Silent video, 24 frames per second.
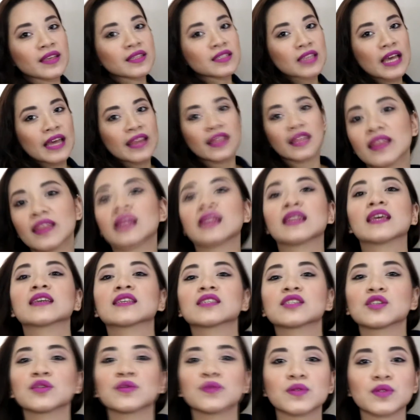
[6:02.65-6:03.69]
And the
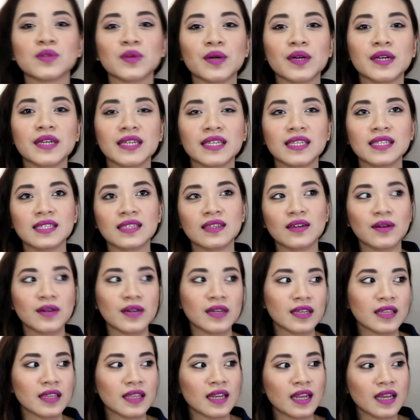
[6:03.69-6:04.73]
next two stories,
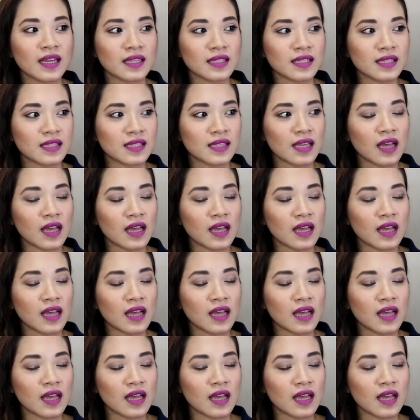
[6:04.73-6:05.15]
or the next